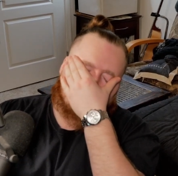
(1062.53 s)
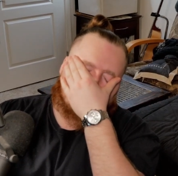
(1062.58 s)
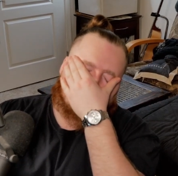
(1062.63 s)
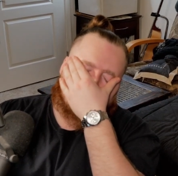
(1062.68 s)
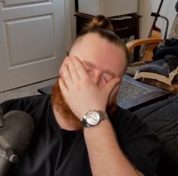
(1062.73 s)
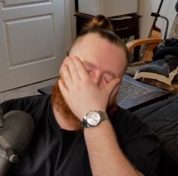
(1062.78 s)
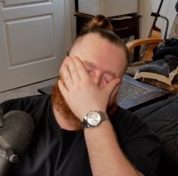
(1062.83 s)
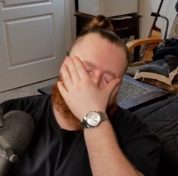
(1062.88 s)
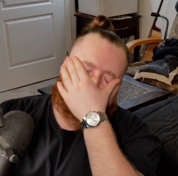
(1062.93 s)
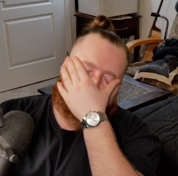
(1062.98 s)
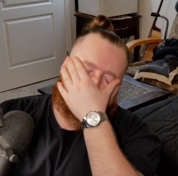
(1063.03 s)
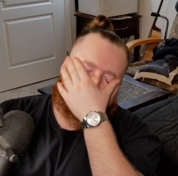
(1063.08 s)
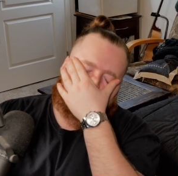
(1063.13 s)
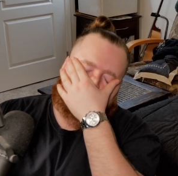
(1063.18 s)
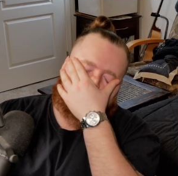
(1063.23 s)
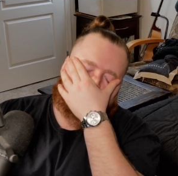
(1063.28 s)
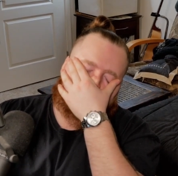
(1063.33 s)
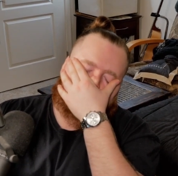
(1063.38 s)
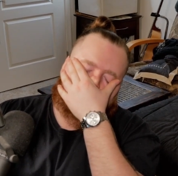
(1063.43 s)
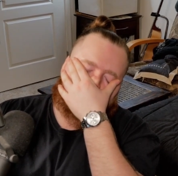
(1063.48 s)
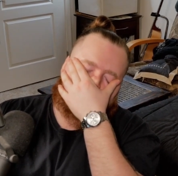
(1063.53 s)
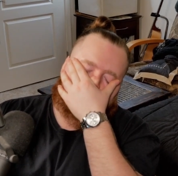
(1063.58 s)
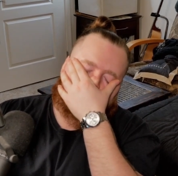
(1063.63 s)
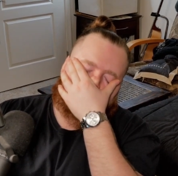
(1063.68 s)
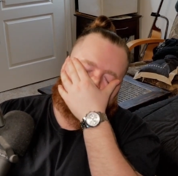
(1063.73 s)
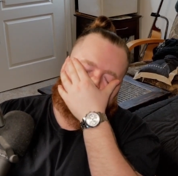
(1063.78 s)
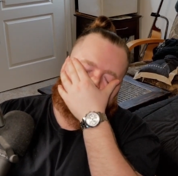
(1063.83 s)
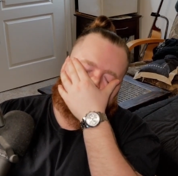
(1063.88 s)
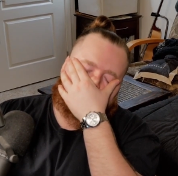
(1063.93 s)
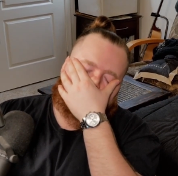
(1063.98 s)

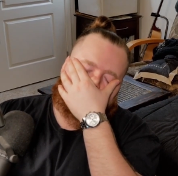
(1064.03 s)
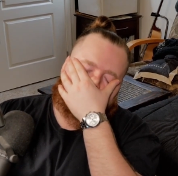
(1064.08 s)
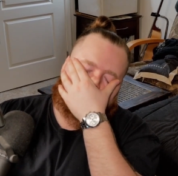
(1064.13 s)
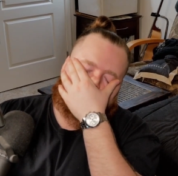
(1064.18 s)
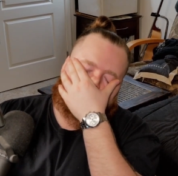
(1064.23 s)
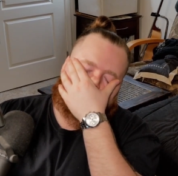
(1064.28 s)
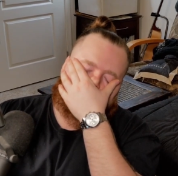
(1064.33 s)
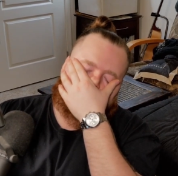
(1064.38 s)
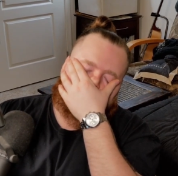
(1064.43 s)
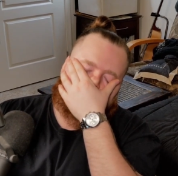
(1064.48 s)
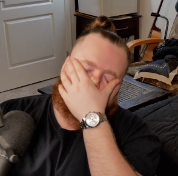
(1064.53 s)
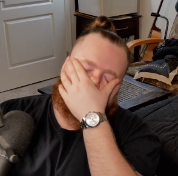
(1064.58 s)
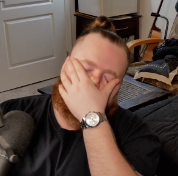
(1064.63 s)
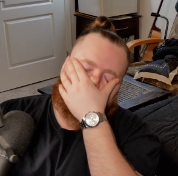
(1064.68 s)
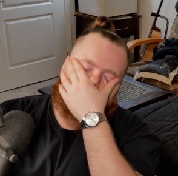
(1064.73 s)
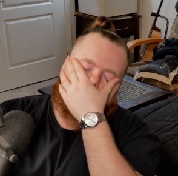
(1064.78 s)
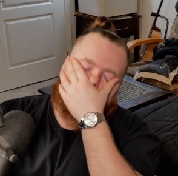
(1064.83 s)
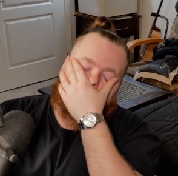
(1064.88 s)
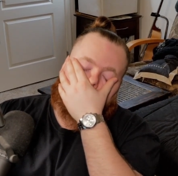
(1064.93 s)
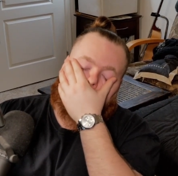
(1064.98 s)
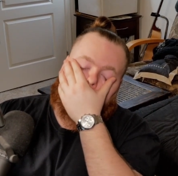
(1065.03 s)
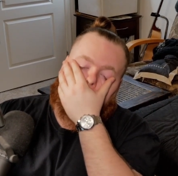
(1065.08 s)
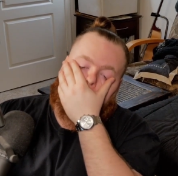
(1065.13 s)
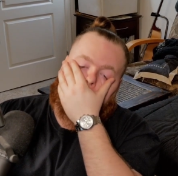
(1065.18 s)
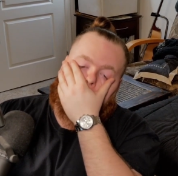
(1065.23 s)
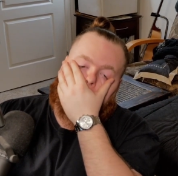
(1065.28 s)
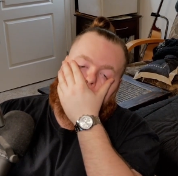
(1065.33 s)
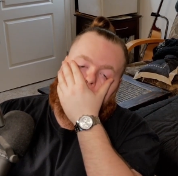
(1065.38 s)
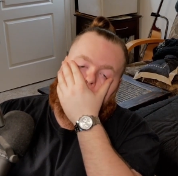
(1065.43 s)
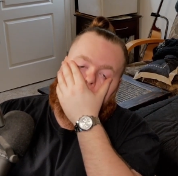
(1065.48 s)

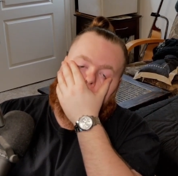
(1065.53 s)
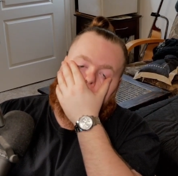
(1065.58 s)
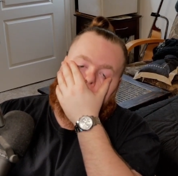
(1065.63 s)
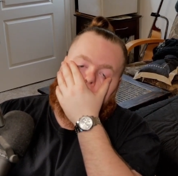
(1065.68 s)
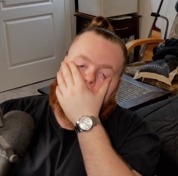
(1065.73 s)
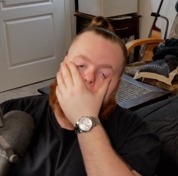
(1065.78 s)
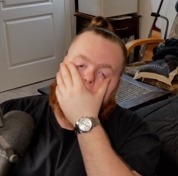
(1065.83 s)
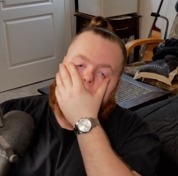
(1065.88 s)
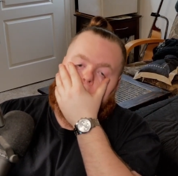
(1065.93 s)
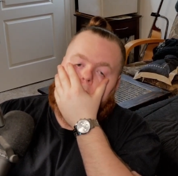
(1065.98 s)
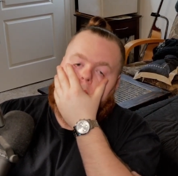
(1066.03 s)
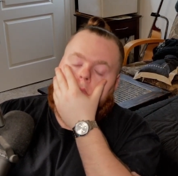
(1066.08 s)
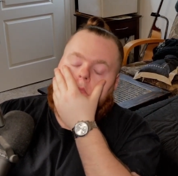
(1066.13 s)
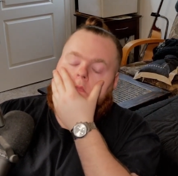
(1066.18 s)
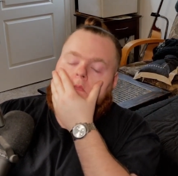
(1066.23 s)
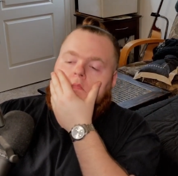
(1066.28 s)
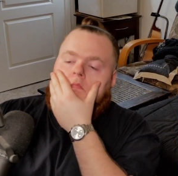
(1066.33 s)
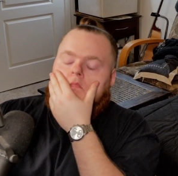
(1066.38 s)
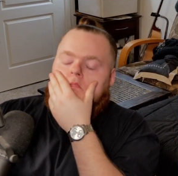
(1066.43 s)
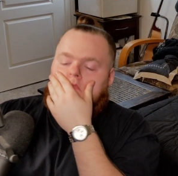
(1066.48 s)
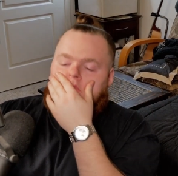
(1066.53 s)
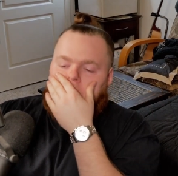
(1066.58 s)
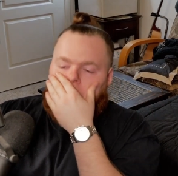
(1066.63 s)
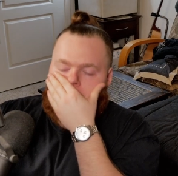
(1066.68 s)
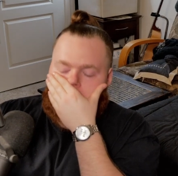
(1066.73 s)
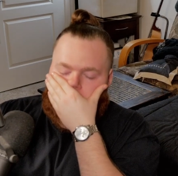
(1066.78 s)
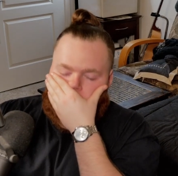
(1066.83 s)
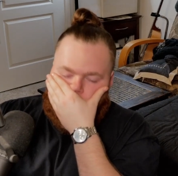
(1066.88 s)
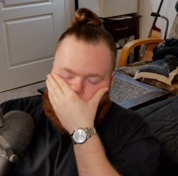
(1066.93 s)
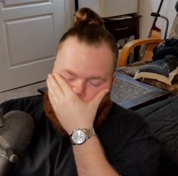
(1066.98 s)

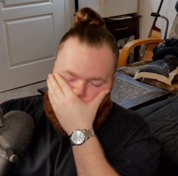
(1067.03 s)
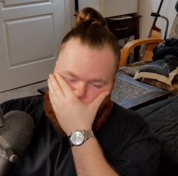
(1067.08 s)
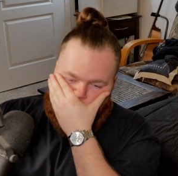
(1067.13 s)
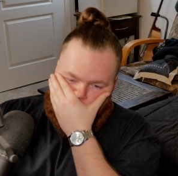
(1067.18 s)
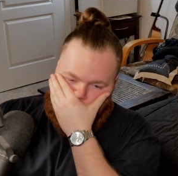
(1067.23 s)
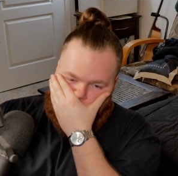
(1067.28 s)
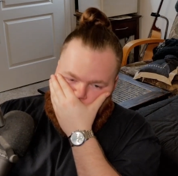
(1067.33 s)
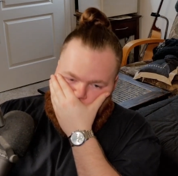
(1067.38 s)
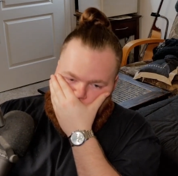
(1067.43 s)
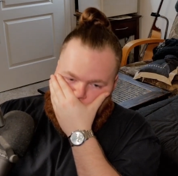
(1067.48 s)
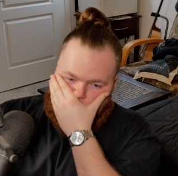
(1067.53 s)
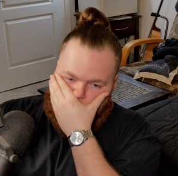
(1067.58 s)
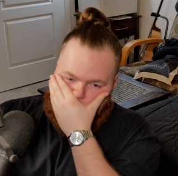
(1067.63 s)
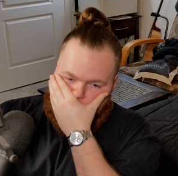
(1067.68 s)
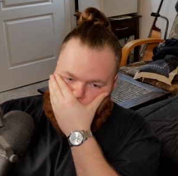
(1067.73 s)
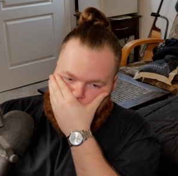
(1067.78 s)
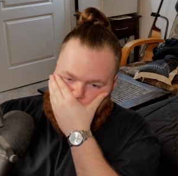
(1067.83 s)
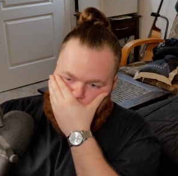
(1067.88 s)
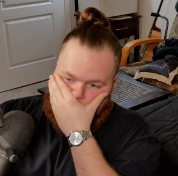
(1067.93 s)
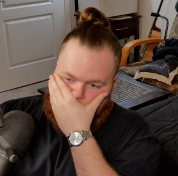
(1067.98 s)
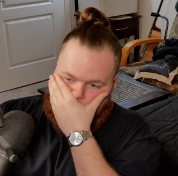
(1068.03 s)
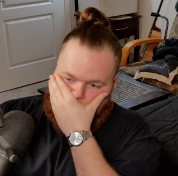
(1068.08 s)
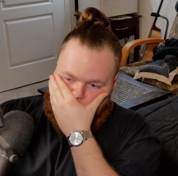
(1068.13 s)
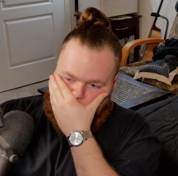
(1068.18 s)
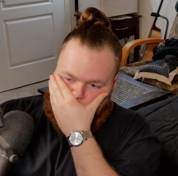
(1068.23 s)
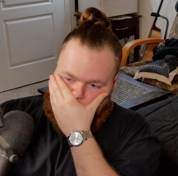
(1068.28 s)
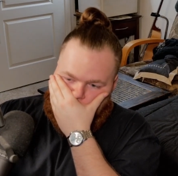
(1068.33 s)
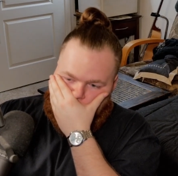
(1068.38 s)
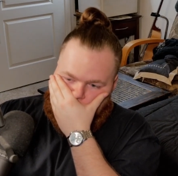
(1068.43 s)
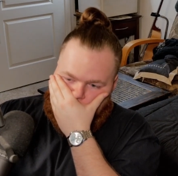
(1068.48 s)

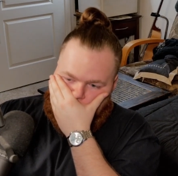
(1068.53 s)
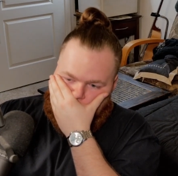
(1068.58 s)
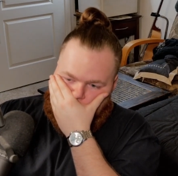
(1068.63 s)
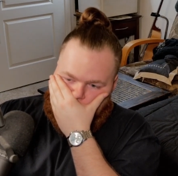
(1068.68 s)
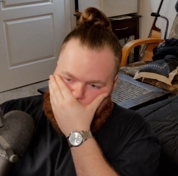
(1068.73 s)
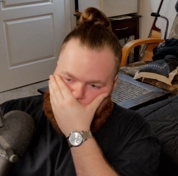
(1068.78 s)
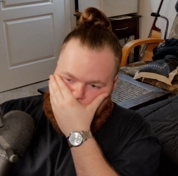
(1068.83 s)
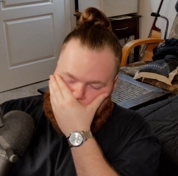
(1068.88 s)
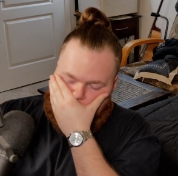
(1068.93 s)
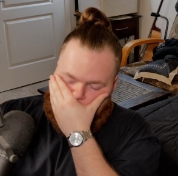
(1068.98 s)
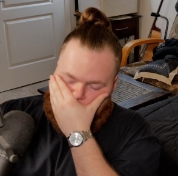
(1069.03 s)
No one is speaking in this clip.